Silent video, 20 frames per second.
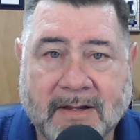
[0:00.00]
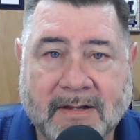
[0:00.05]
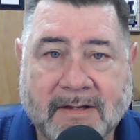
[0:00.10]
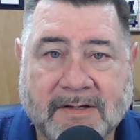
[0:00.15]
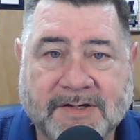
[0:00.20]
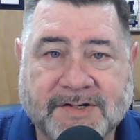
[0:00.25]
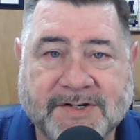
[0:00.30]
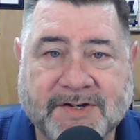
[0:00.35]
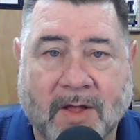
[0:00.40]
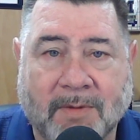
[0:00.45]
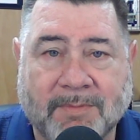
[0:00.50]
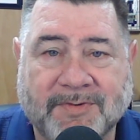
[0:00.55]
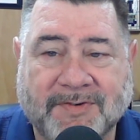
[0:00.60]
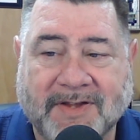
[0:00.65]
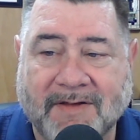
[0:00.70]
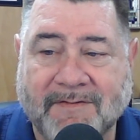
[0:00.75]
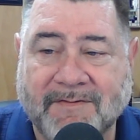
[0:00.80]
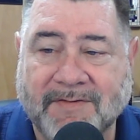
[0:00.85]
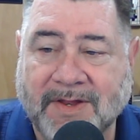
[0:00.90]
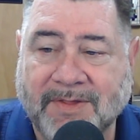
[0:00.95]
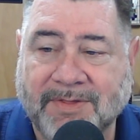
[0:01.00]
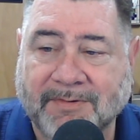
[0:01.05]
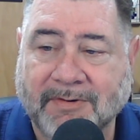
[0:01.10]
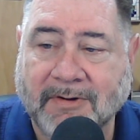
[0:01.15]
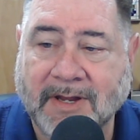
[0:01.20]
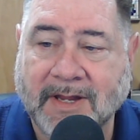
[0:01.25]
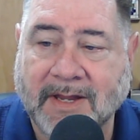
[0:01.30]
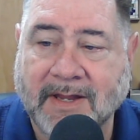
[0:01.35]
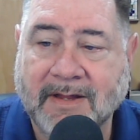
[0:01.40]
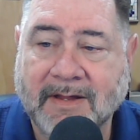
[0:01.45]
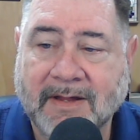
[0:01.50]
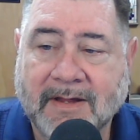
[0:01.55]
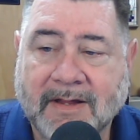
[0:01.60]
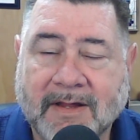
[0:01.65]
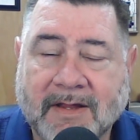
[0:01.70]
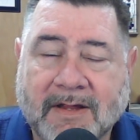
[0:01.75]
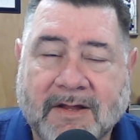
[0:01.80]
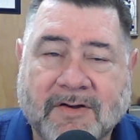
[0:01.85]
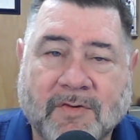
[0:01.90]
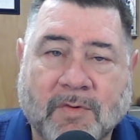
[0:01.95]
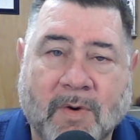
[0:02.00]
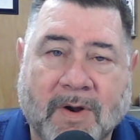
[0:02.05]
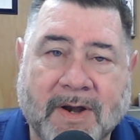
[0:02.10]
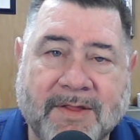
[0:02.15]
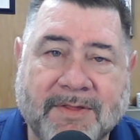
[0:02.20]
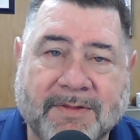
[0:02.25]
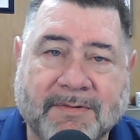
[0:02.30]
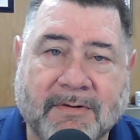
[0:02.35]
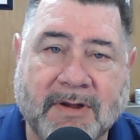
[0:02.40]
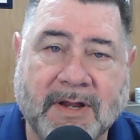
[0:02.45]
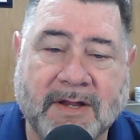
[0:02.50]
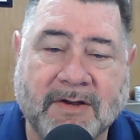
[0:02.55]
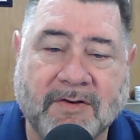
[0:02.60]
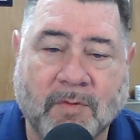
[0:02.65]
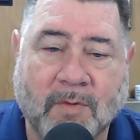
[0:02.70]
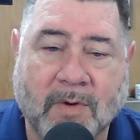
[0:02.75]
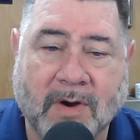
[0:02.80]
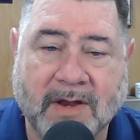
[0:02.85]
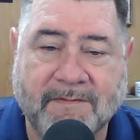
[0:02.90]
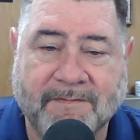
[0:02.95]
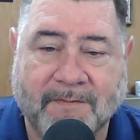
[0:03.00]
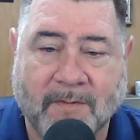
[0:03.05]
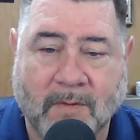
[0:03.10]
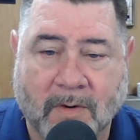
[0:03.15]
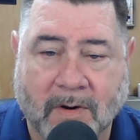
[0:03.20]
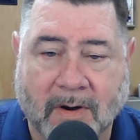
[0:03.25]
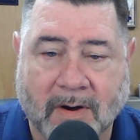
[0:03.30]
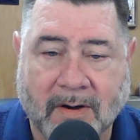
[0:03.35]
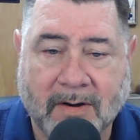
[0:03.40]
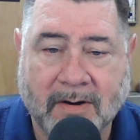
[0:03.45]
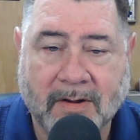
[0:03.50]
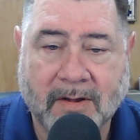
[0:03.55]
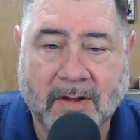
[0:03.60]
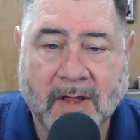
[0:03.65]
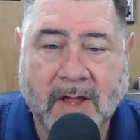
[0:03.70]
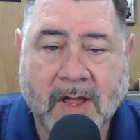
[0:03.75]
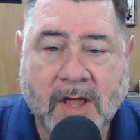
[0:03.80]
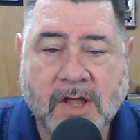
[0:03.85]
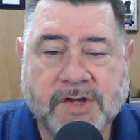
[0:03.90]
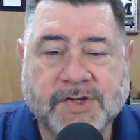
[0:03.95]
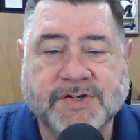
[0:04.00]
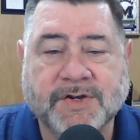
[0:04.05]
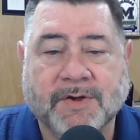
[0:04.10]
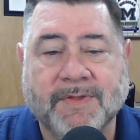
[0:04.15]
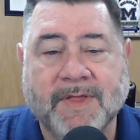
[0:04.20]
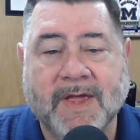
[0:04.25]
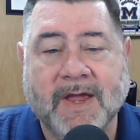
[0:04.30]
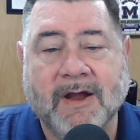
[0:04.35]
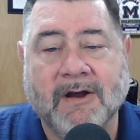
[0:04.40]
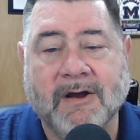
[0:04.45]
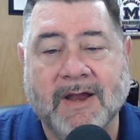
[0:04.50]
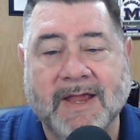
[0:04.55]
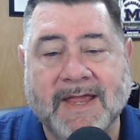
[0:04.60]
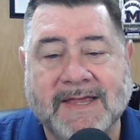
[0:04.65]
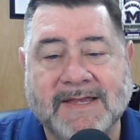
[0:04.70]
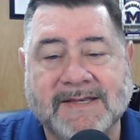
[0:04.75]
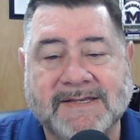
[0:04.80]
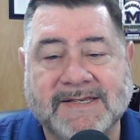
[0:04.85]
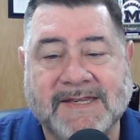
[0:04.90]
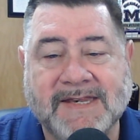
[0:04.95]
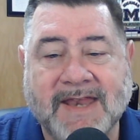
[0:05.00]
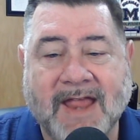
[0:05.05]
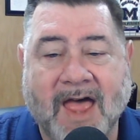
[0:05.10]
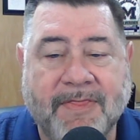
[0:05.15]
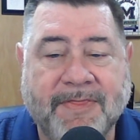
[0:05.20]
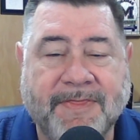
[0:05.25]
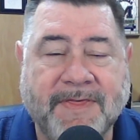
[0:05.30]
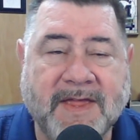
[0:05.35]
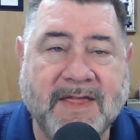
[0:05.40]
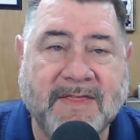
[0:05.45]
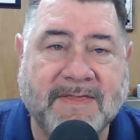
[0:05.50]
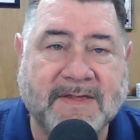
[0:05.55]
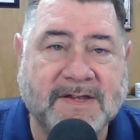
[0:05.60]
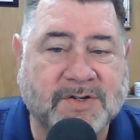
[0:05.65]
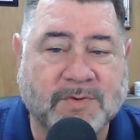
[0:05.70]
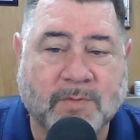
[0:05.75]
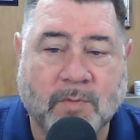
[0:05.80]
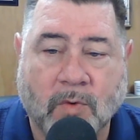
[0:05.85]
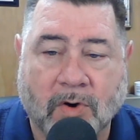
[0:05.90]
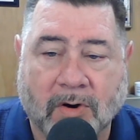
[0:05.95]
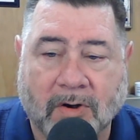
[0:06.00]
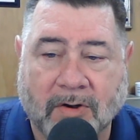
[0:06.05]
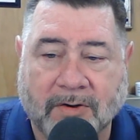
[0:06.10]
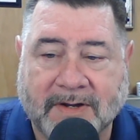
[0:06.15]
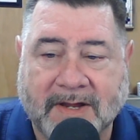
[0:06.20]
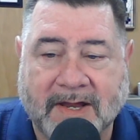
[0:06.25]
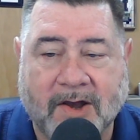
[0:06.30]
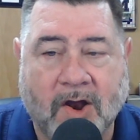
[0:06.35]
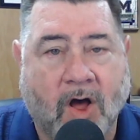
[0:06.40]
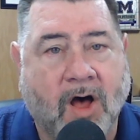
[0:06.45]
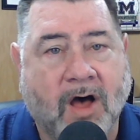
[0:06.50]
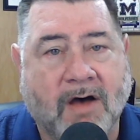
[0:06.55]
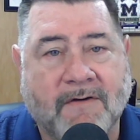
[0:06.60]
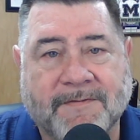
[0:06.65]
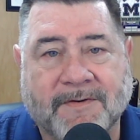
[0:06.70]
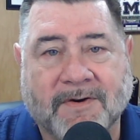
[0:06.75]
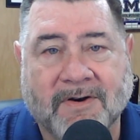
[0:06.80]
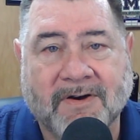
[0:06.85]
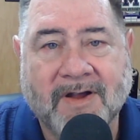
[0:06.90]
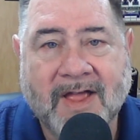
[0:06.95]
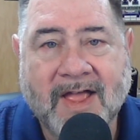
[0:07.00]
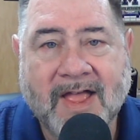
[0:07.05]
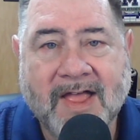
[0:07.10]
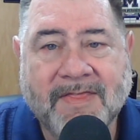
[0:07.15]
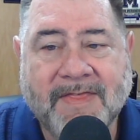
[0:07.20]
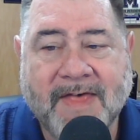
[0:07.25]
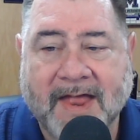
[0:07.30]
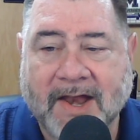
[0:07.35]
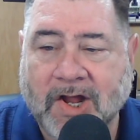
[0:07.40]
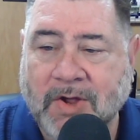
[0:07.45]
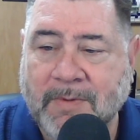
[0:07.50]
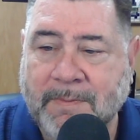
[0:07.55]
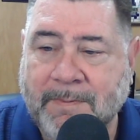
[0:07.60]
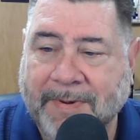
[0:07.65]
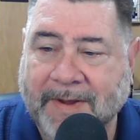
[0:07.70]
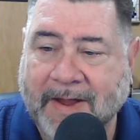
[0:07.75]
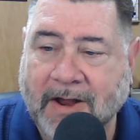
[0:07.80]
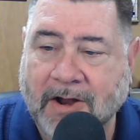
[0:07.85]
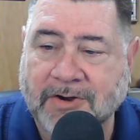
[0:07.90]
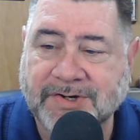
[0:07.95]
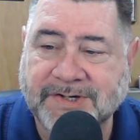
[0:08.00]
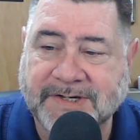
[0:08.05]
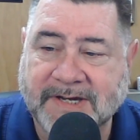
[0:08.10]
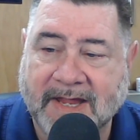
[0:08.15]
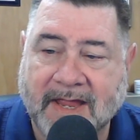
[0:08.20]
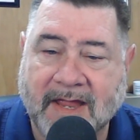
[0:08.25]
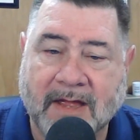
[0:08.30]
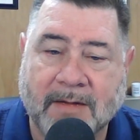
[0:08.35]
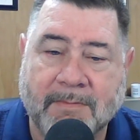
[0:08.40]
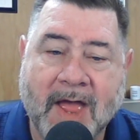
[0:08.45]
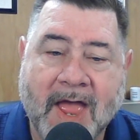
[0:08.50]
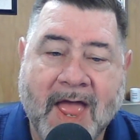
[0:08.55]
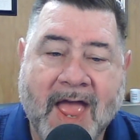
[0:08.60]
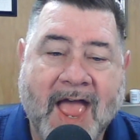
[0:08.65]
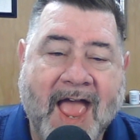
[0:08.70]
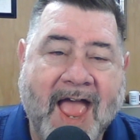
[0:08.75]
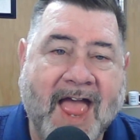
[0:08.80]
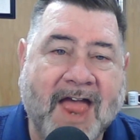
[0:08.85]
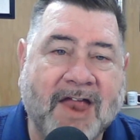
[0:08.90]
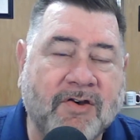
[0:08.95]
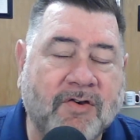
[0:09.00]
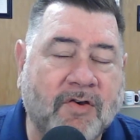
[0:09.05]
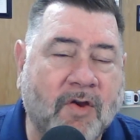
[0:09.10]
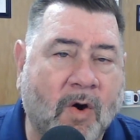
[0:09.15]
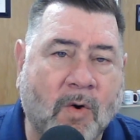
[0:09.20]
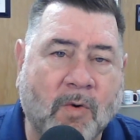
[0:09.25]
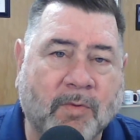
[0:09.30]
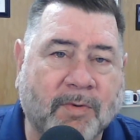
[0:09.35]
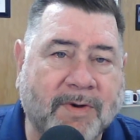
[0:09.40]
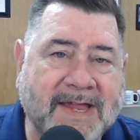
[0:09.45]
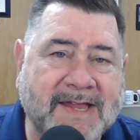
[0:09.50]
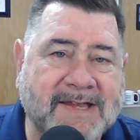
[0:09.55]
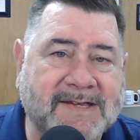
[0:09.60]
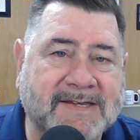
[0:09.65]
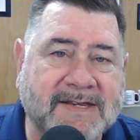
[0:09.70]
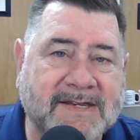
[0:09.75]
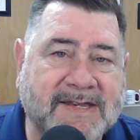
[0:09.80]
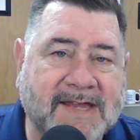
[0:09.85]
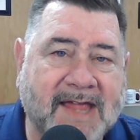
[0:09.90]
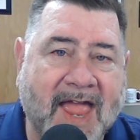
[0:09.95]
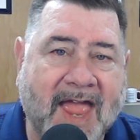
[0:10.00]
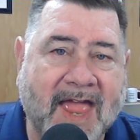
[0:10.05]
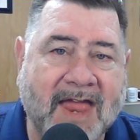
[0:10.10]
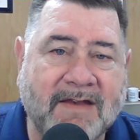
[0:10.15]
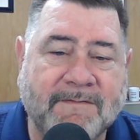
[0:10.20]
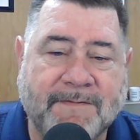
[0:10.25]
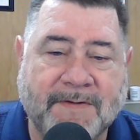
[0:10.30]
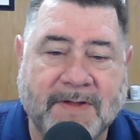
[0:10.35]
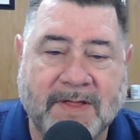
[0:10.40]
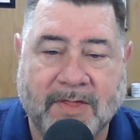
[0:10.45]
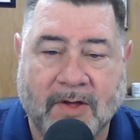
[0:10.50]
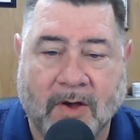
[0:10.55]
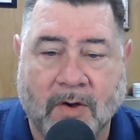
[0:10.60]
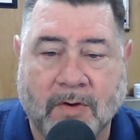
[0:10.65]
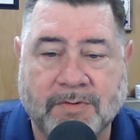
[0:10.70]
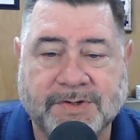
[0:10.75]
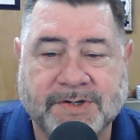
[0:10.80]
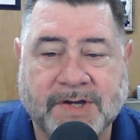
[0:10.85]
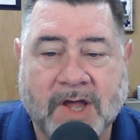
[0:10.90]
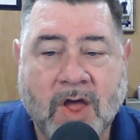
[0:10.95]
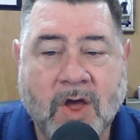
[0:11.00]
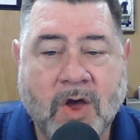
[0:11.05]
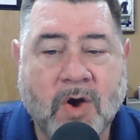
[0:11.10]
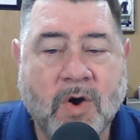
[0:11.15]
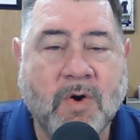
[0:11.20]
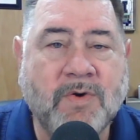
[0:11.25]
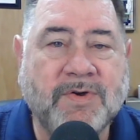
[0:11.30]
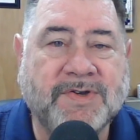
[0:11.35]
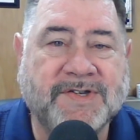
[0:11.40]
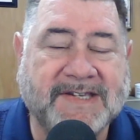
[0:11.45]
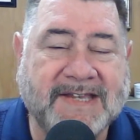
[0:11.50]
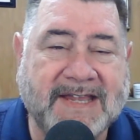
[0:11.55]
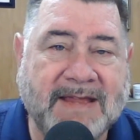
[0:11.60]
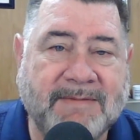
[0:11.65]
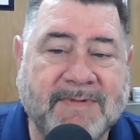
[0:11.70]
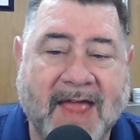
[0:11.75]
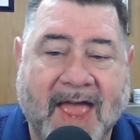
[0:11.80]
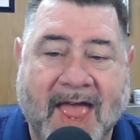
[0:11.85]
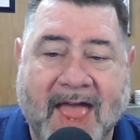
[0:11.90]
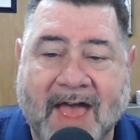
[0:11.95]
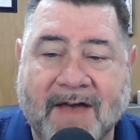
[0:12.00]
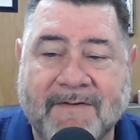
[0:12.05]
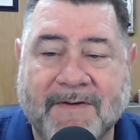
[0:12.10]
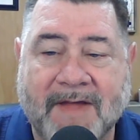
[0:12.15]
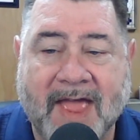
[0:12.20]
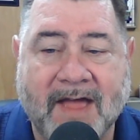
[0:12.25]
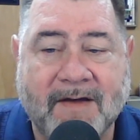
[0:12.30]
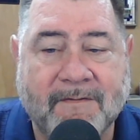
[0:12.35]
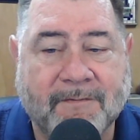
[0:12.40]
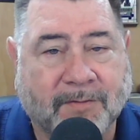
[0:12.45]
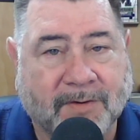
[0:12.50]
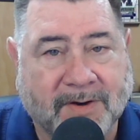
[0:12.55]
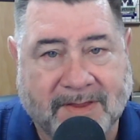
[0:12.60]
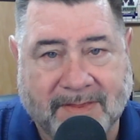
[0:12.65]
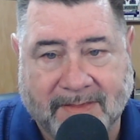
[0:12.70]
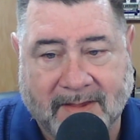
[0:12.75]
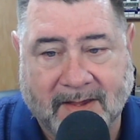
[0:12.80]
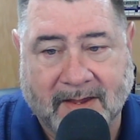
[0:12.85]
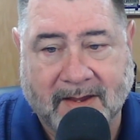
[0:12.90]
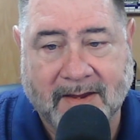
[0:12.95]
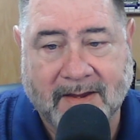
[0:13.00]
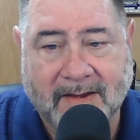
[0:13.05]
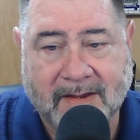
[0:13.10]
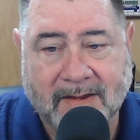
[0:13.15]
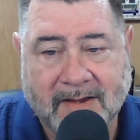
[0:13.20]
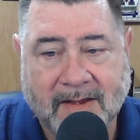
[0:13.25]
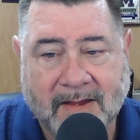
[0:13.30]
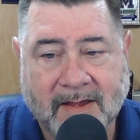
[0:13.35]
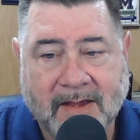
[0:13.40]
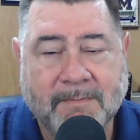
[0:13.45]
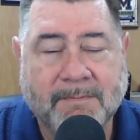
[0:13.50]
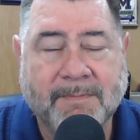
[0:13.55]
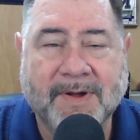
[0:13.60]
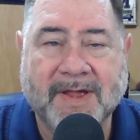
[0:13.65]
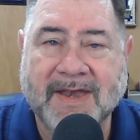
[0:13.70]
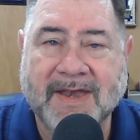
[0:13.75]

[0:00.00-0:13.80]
Psalm 73, 23 and 24. So there is nothing this world can offer that compares to Him, and no reason to envy those who seem to have everything, but